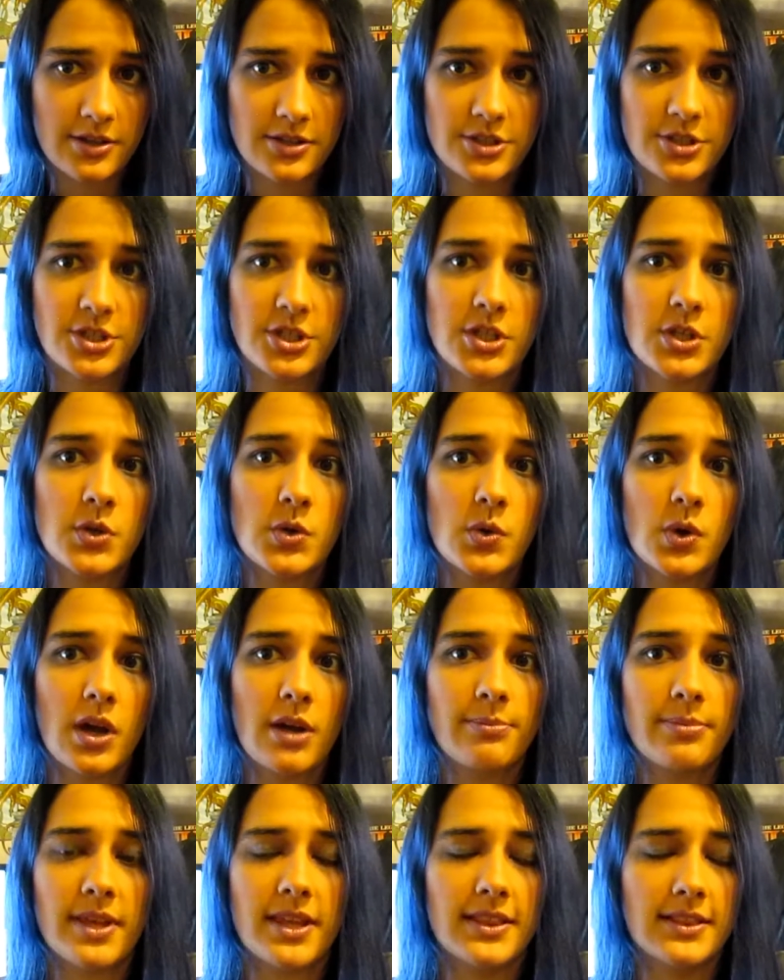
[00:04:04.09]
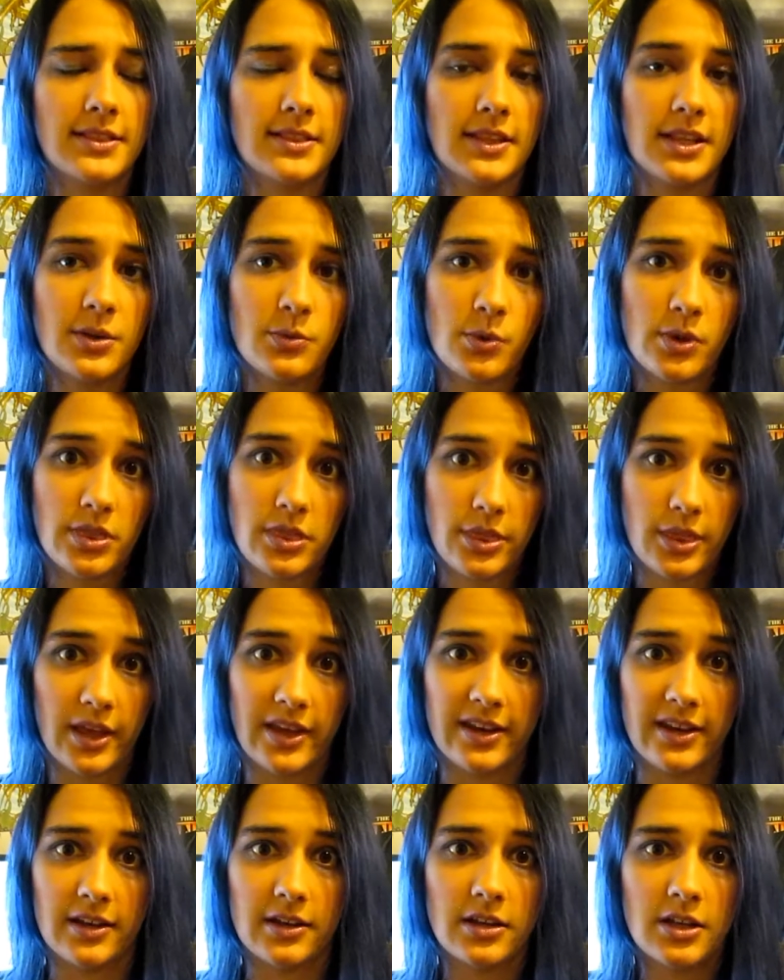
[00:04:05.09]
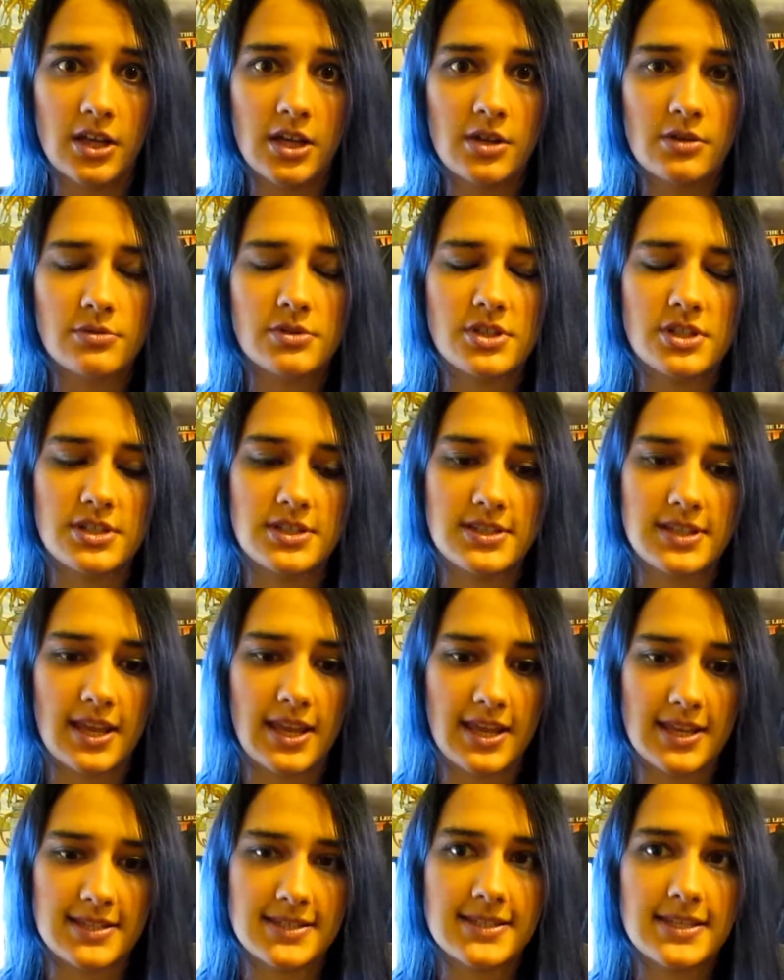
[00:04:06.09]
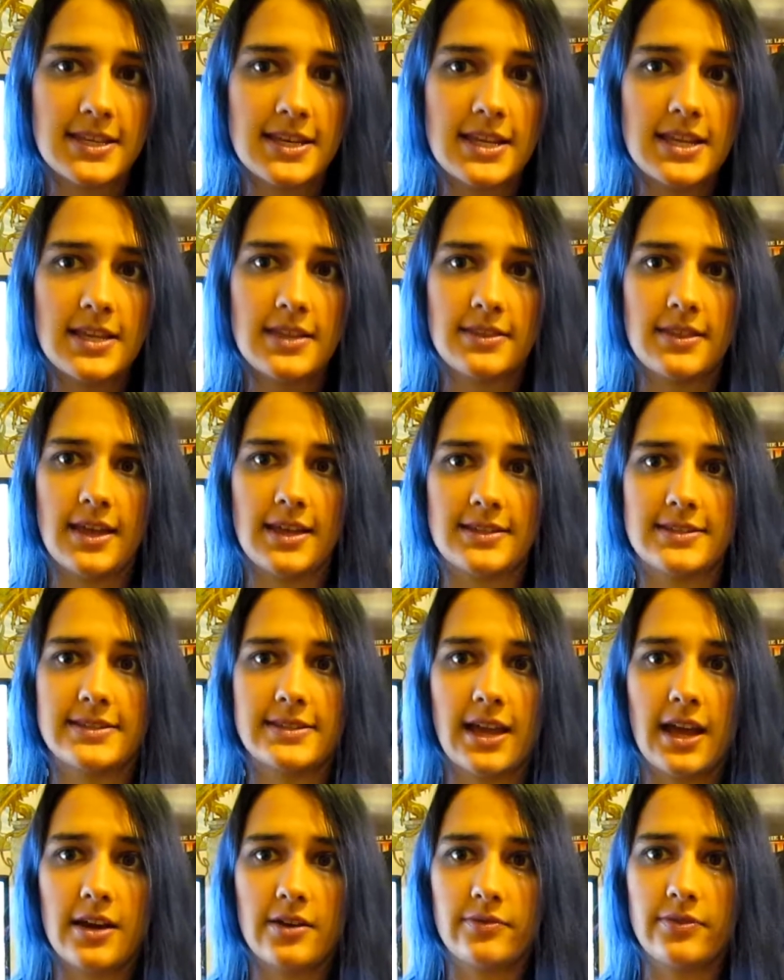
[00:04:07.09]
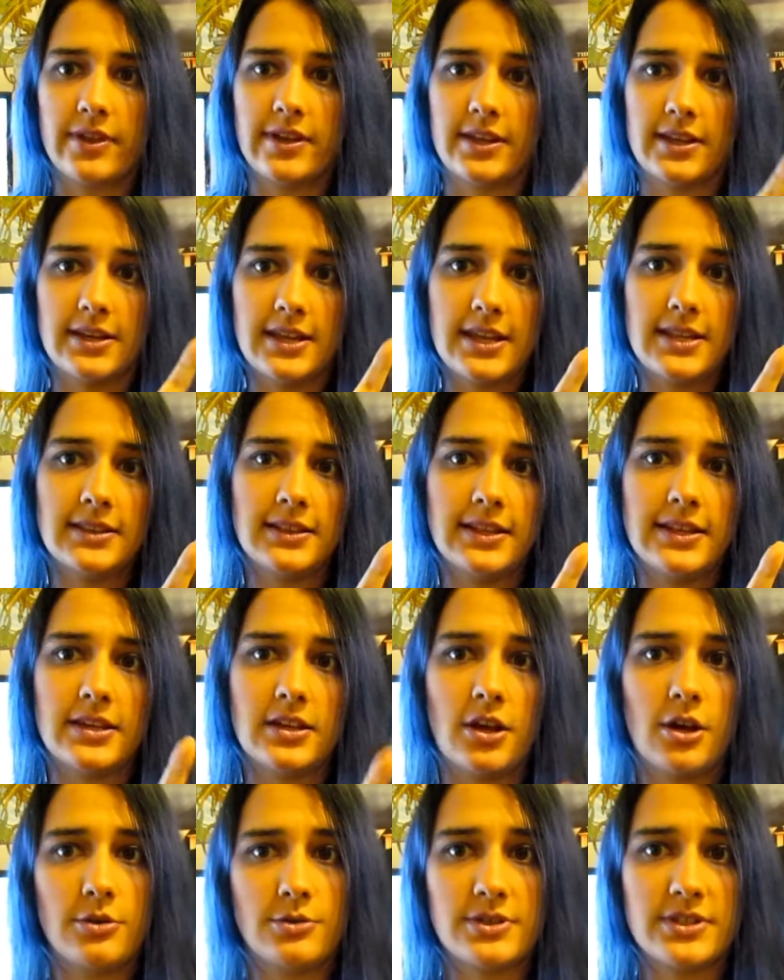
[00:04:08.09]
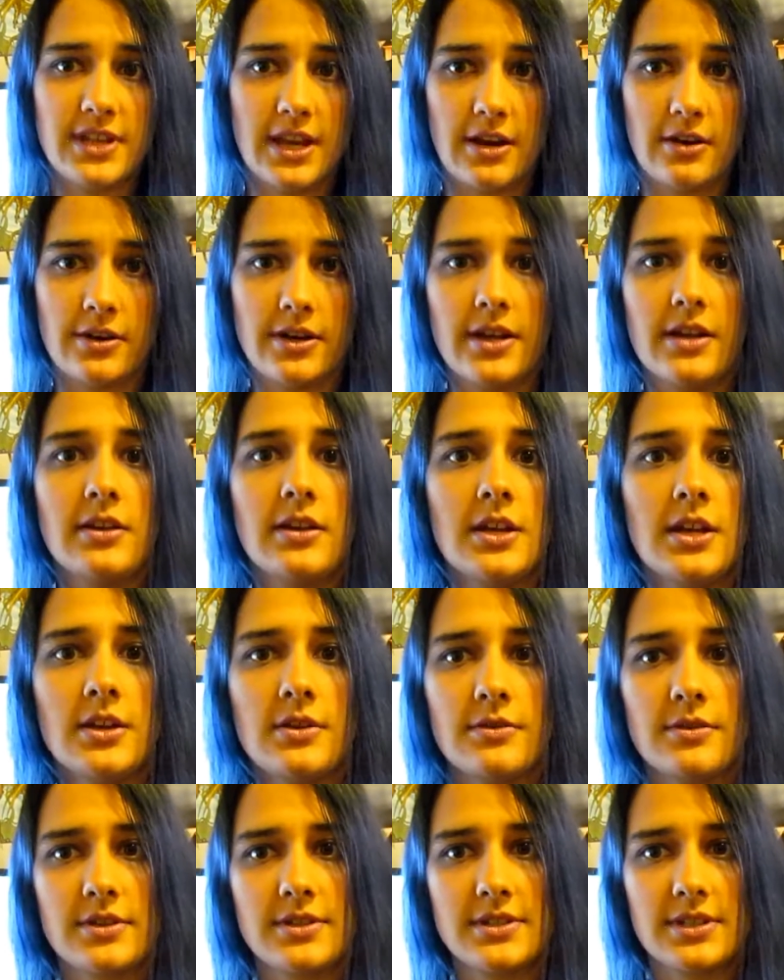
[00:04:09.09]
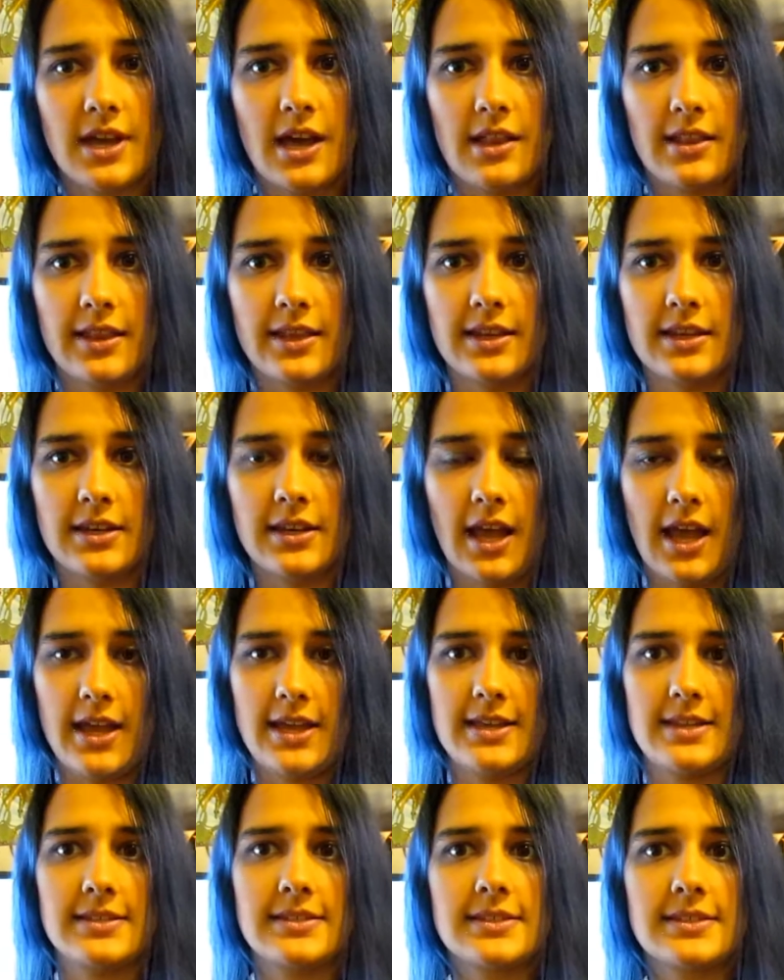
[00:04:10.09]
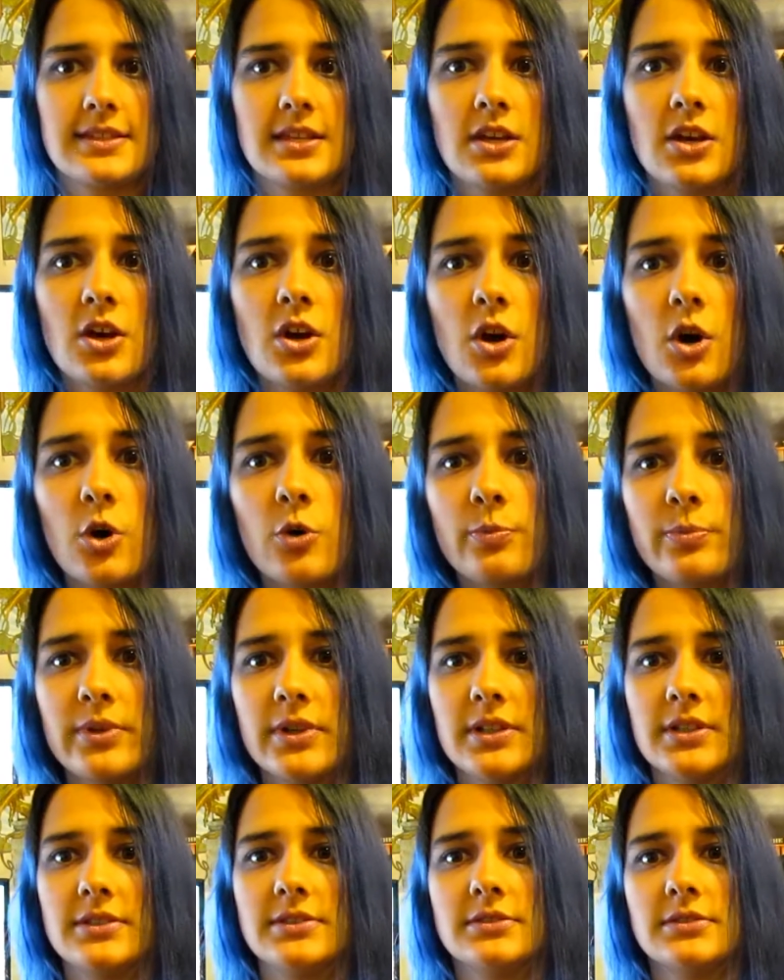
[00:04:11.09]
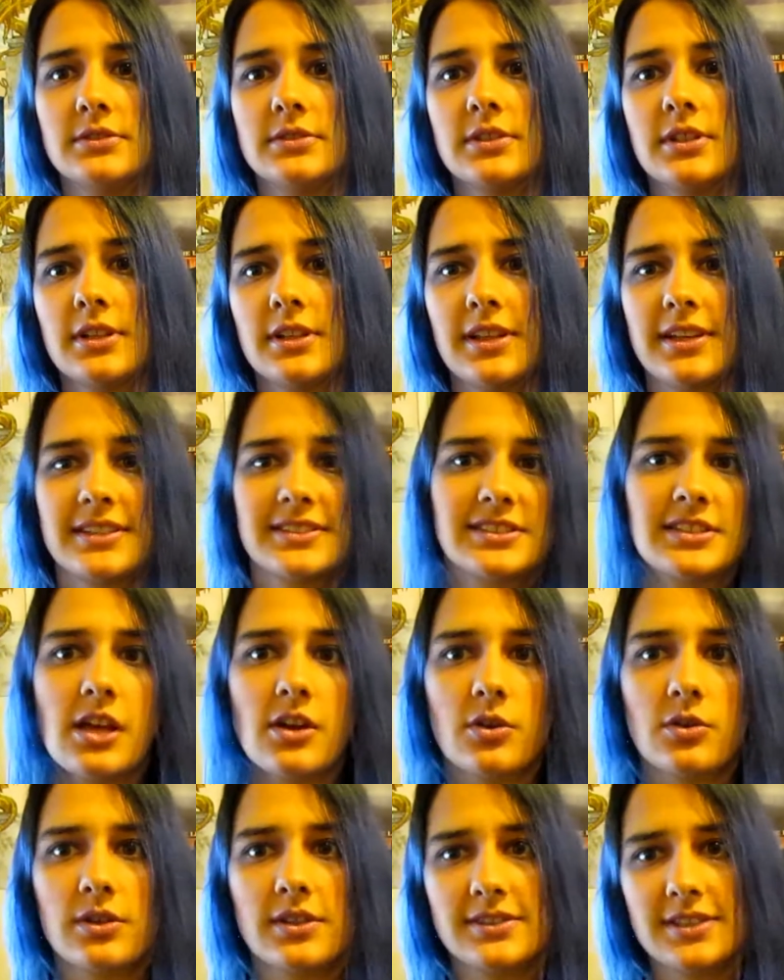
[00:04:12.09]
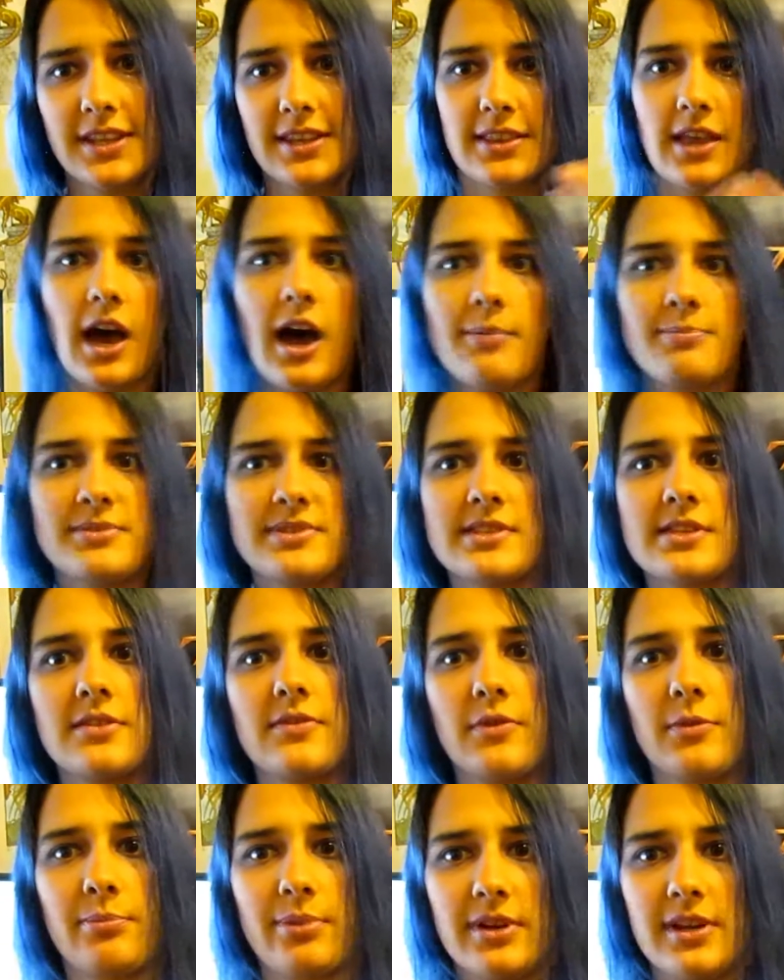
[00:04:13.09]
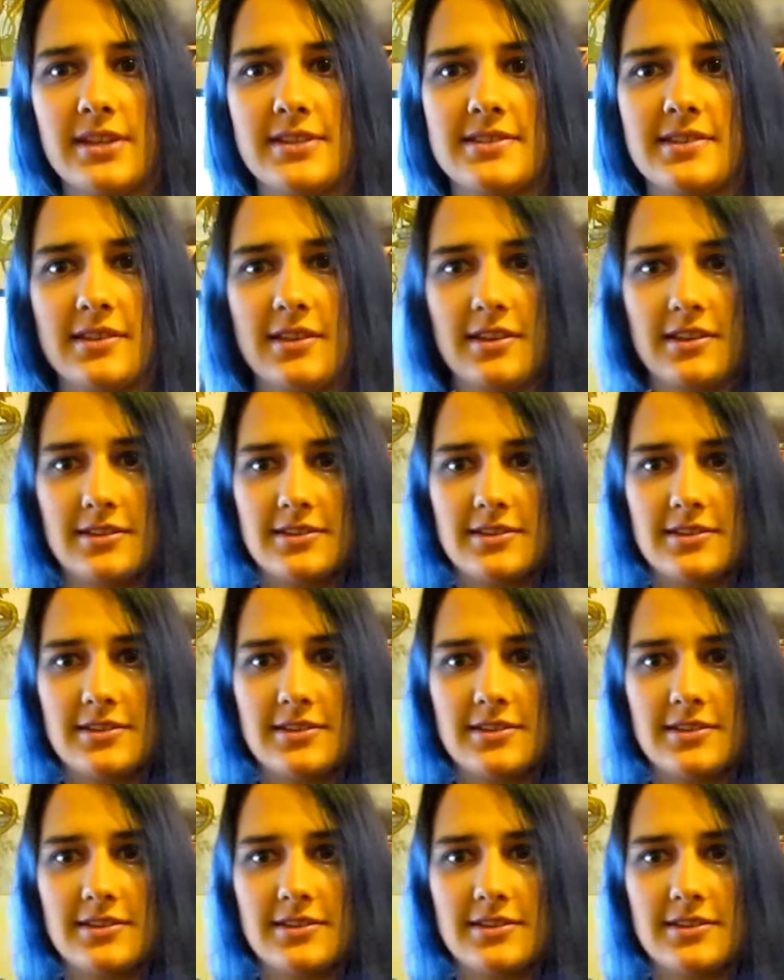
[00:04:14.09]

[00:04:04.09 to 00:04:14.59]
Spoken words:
She grew up in Linwood Theta, which is a city that's kind of like an inlet coast area, where it's got like a nice open, like it's like the opposite of a peninsula.